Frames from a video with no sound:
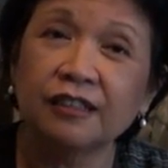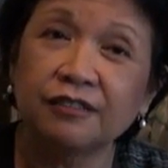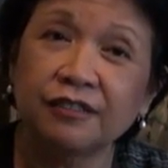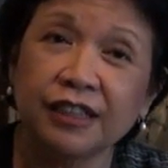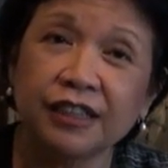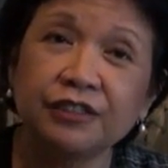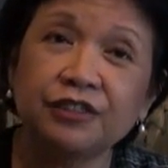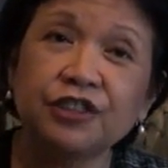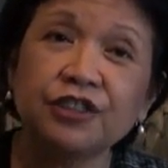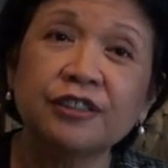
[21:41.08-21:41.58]

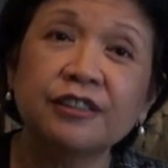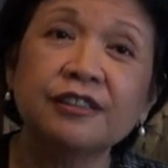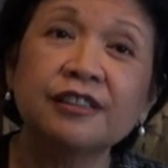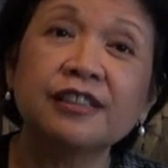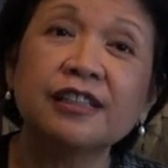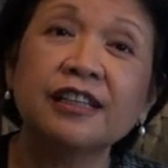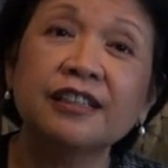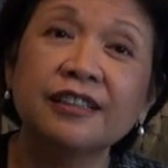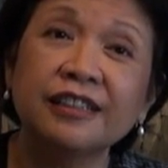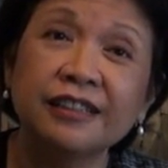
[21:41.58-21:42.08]

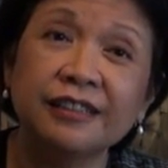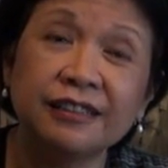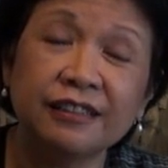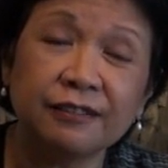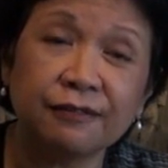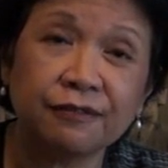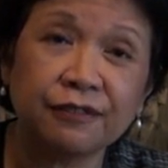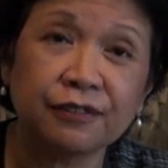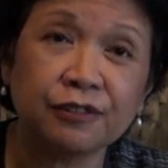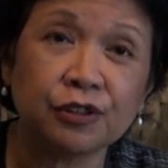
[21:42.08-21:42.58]
regions and in
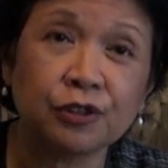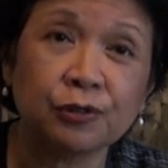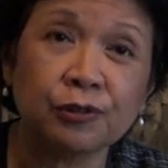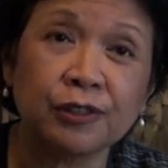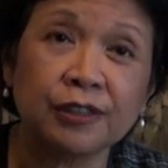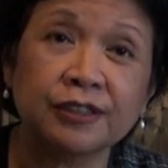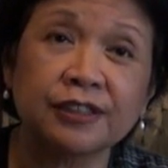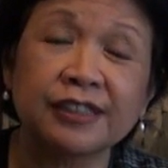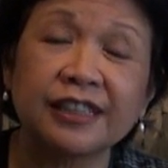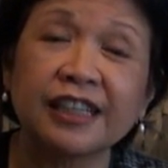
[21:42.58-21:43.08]
different
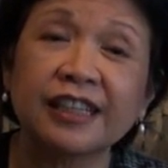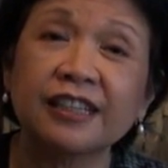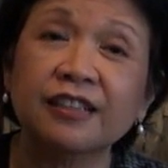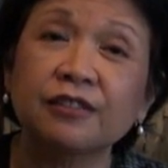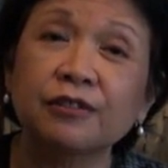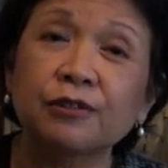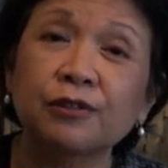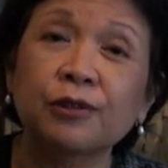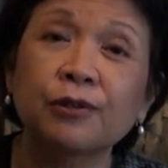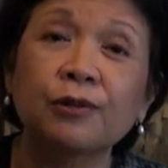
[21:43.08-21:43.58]
soils. They
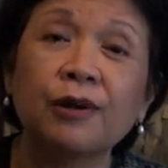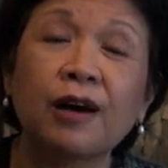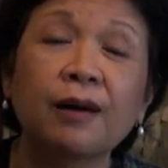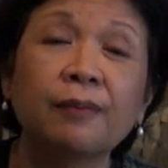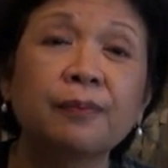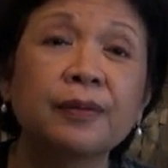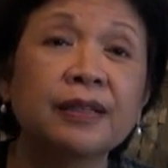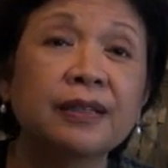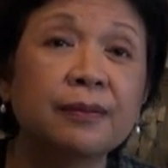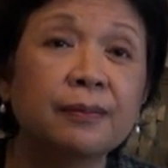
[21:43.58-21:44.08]
can grow
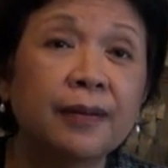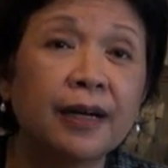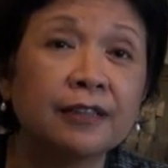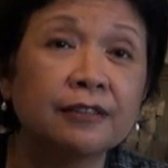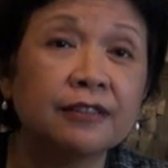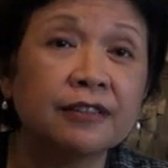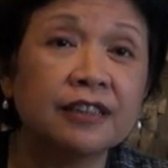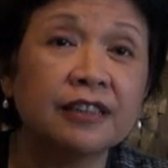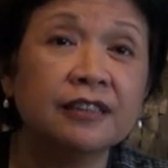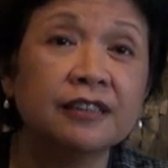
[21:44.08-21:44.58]
up in the
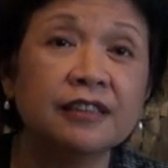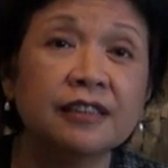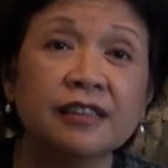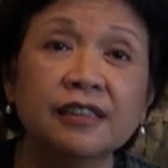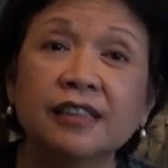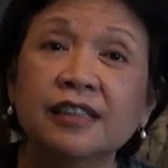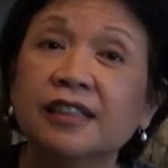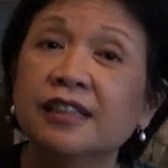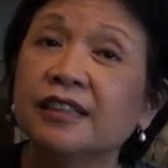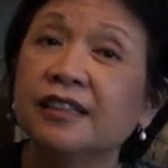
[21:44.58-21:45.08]
mountains.
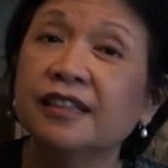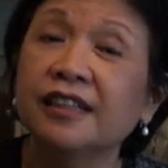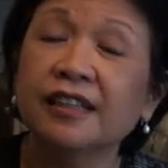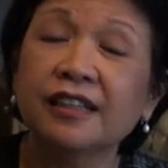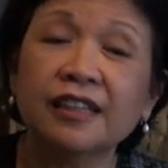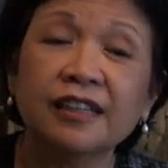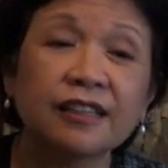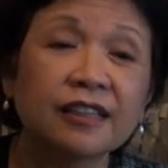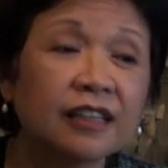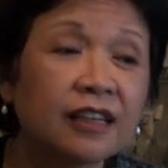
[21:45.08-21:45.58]
They
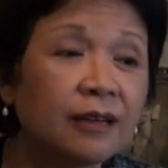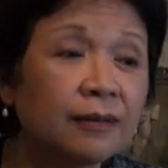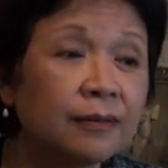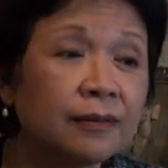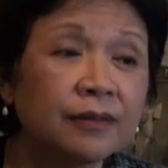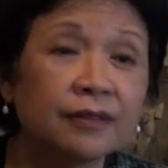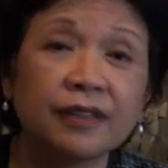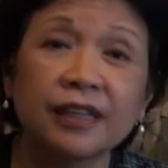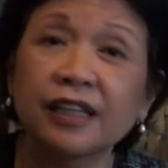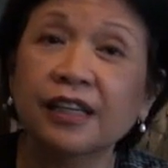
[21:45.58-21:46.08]
can
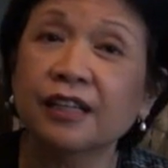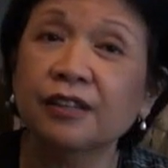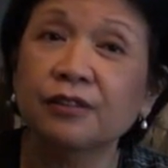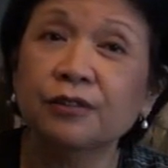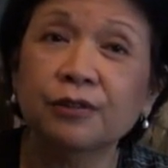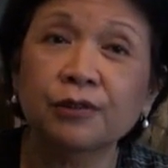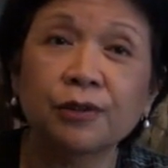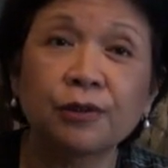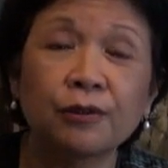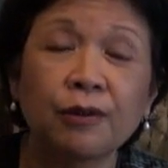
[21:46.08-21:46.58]

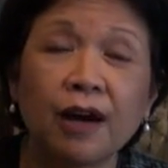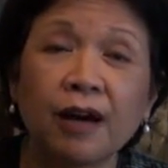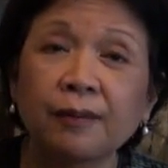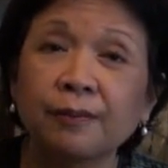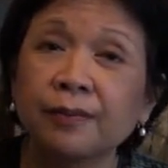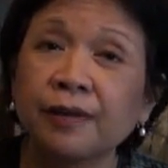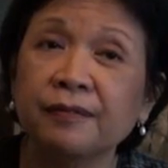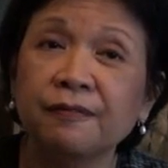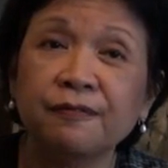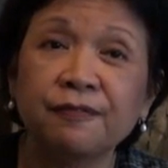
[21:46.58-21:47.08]
grow
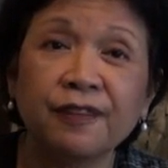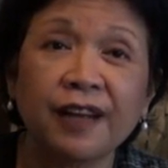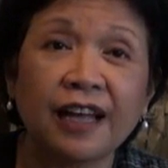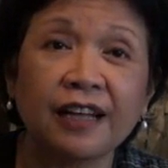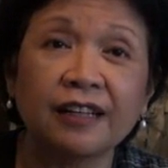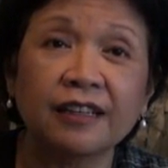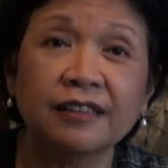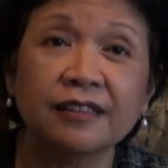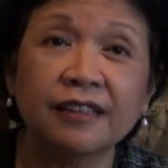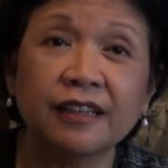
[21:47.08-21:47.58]
up in
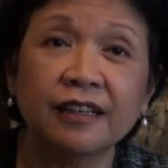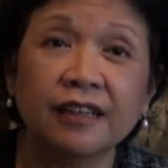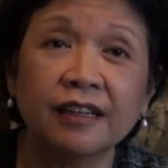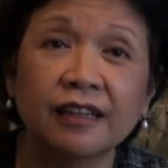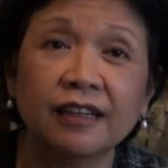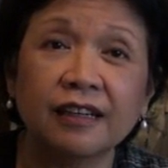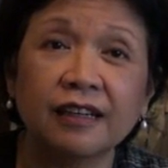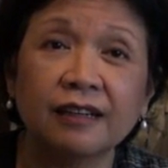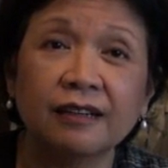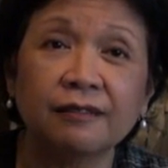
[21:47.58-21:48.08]

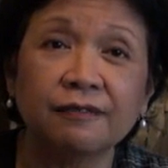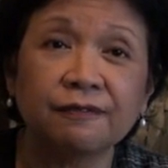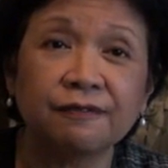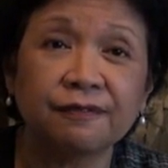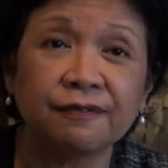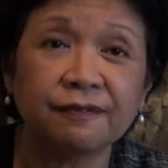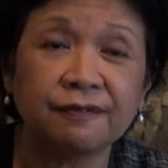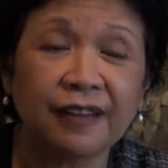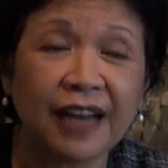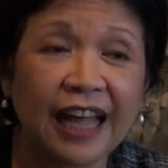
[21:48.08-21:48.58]

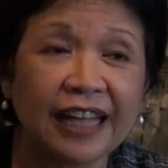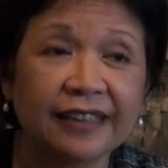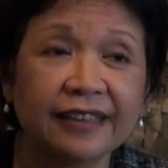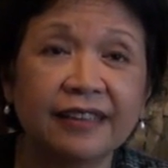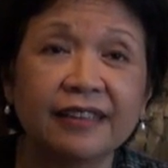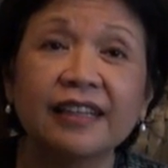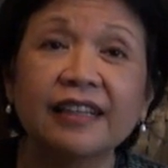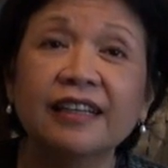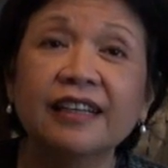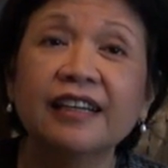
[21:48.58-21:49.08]
flat
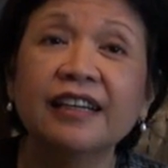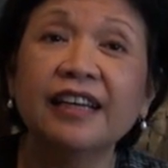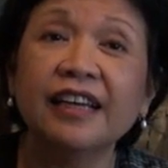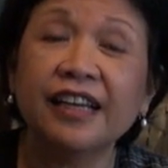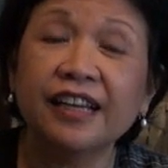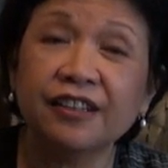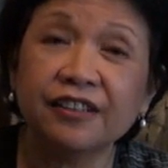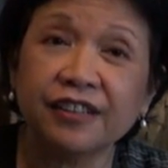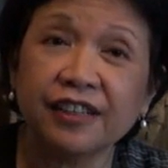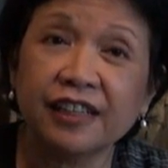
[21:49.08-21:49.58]

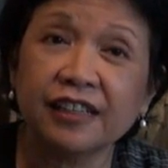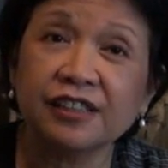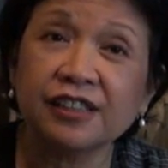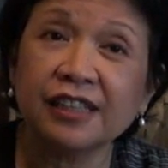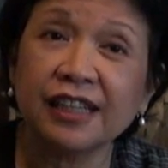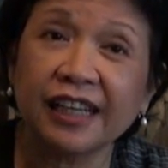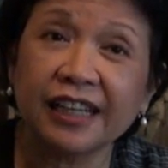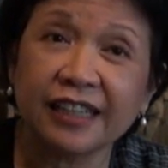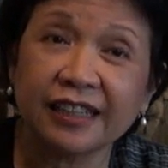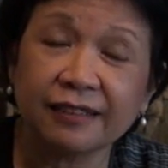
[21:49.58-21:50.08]

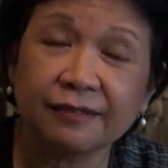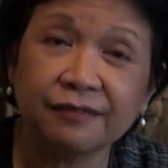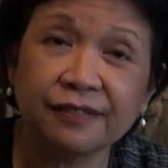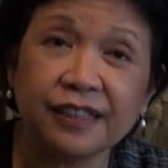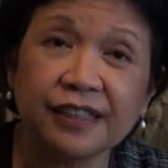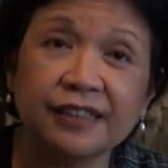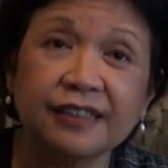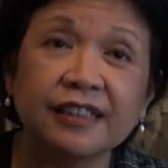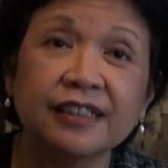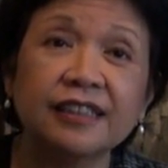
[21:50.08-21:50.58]
areas like
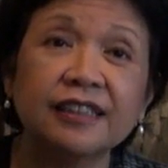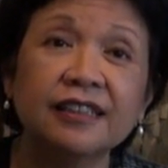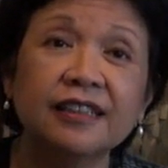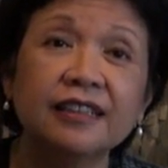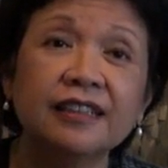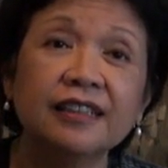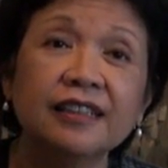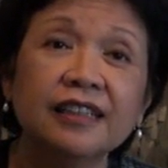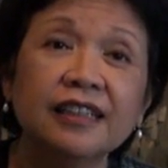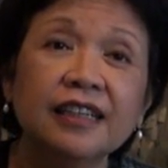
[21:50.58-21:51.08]
Cavite,
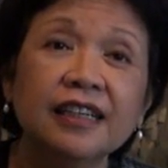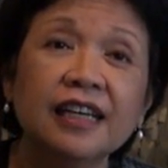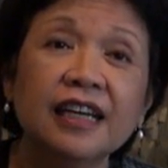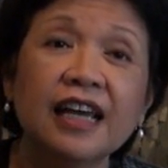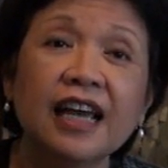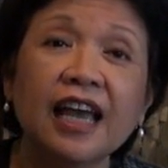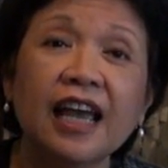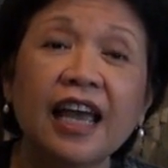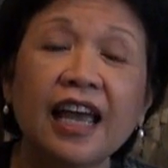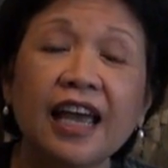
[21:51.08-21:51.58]

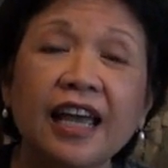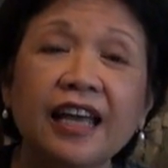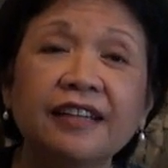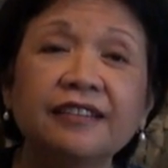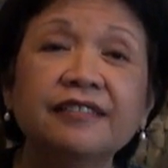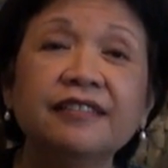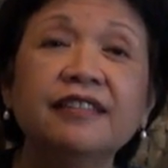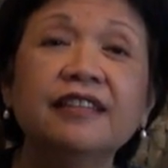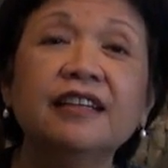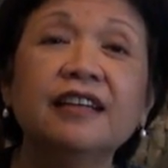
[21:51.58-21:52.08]
and